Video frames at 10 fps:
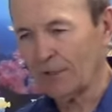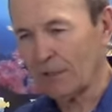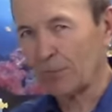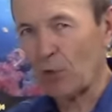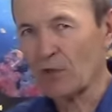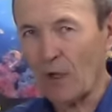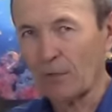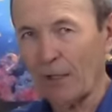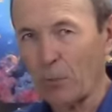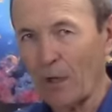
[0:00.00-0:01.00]
And then the purge
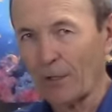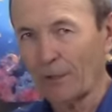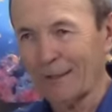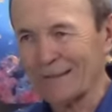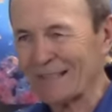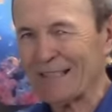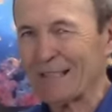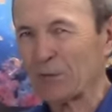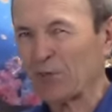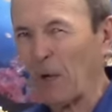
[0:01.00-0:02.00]
valve let water in.
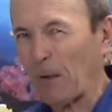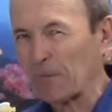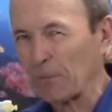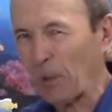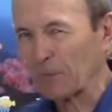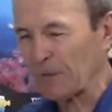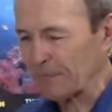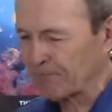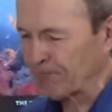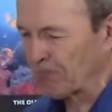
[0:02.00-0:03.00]
It was far from perfect.